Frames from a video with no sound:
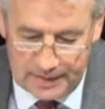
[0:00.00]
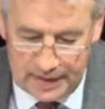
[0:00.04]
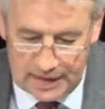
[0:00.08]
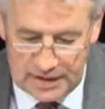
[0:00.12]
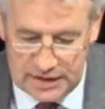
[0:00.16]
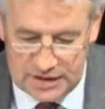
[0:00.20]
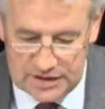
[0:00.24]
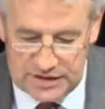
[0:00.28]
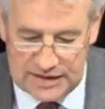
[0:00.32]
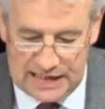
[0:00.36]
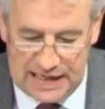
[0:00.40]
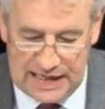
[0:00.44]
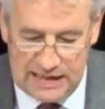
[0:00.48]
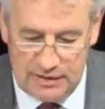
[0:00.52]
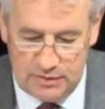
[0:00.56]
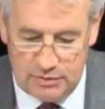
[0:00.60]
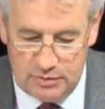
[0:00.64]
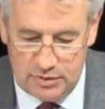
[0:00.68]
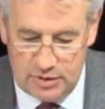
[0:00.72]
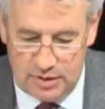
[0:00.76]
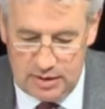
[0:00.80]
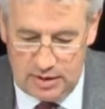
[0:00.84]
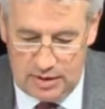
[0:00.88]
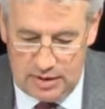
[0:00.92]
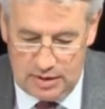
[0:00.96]
He's now
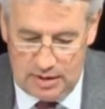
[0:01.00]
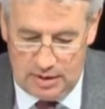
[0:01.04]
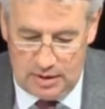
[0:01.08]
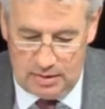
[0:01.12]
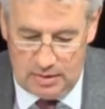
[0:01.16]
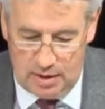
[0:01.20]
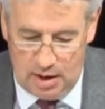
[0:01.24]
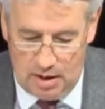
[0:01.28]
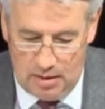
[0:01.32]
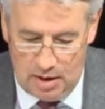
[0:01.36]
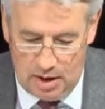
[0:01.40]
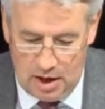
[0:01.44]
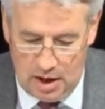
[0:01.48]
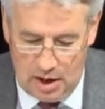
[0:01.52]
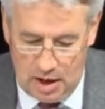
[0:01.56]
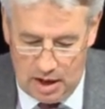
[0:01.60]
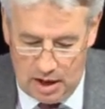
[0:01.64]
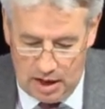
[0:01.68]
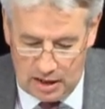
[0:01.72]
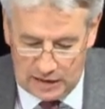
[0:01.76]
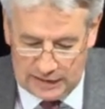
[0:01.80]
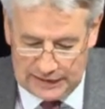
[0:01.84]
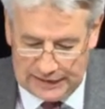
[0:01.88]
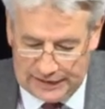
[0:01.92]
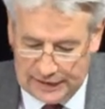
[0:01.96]
a,
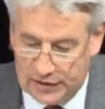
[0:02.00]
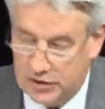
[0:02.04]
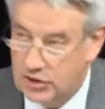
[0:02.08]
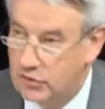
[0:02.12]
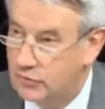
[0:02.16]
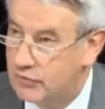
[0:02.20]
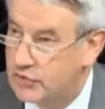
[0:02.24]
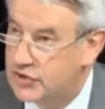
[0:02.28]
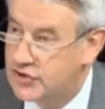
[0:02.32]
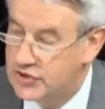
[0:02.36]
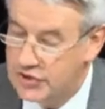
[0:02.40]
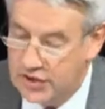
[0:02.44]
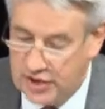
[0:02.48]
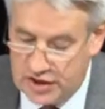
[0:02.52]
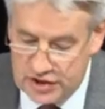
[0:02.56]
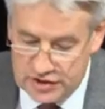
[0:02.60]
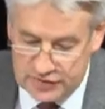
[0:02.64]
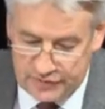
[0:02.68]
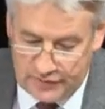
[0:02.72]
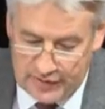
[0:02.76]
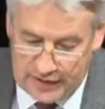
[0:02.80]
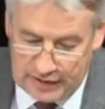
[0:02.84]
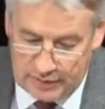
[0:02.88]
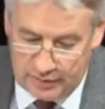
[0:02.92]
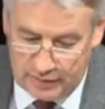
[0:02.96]
a clinical research
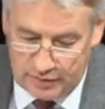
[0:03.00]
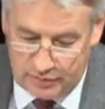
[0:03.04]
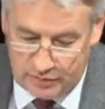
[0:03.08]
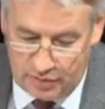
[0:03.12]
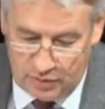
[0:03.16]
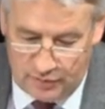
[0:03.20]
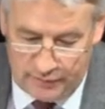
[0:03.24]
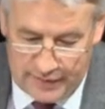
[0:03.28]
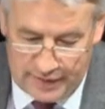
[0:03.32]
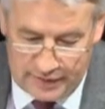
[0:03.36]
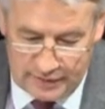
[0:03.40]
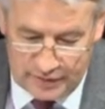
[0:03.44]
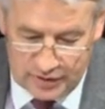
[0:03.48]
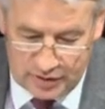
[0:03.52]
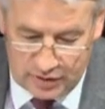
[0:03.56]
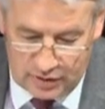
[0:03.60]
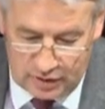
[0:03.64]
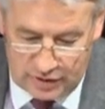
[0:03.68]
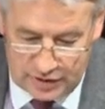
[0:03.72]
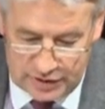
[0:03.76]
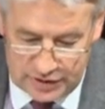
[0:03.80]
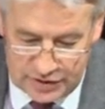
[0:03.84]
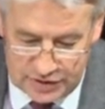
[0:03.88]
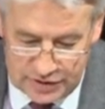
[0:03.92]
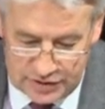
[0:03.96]
fellow at the Royal Veterinary
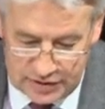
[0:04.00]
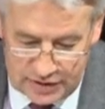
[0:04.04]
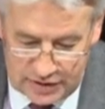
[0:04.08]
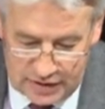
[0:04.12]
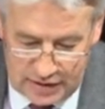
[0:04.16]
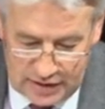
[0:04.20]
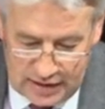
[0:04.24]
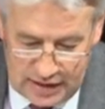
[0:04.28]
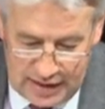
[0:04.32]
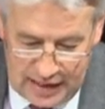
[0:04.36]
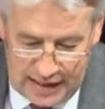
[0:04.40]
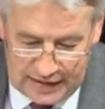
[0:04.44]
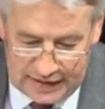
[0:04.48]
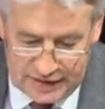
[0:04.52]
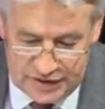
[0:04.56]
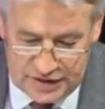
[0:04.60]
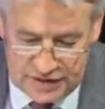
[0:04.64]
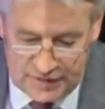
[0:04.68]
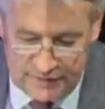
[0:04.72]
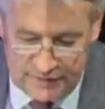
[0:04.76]
College and is